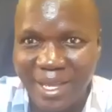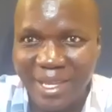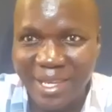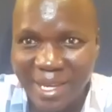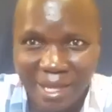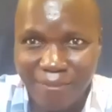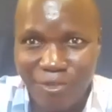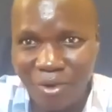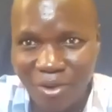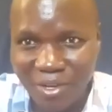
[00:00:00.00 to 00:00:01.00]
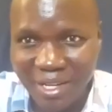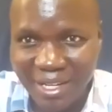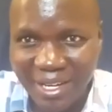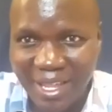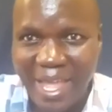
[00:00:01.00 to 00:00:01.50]
And I love you all.
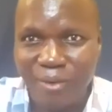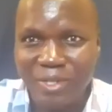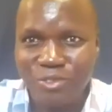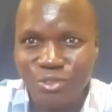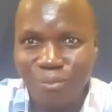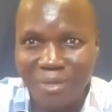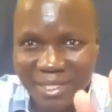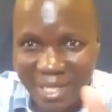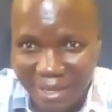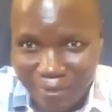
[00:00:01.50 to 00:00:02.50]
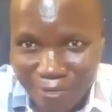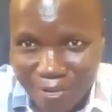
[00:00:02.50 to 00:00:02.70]
I want you to be safe